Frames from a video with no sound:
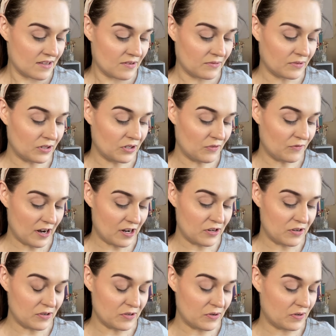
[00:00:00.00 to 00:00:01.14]
wonder if I
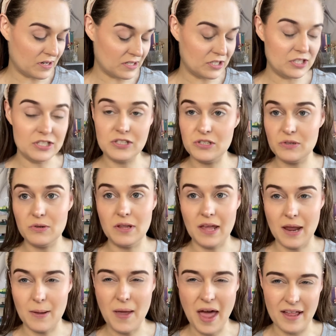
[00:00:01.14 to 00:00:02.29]
should do like
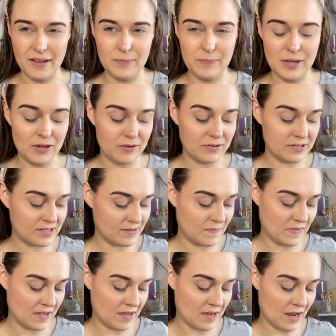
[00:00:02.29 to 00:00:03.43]
a palette bingo or
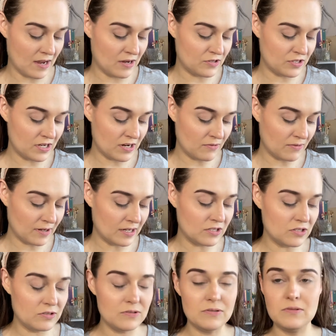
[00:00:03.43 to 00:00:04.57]
something. Usually when I
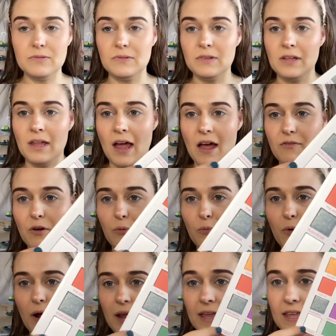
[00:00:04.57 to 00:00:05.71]
do have a
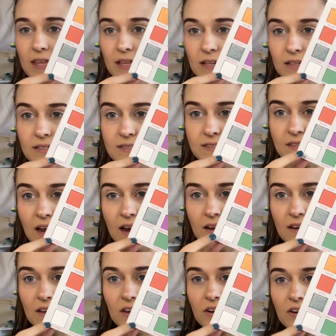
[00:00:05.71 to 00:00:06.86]
white inside
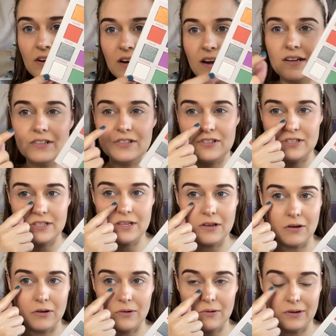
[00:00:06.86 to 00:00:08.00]
here, I usually
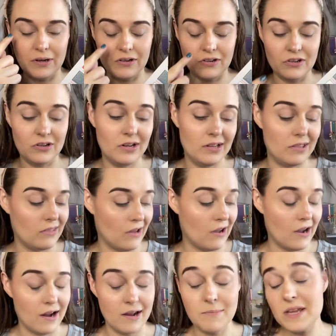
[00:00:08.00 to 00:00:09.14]
go underneath the
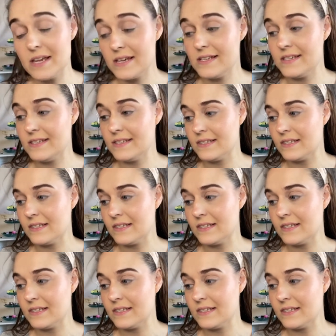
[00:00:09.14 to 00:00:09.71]
eye, because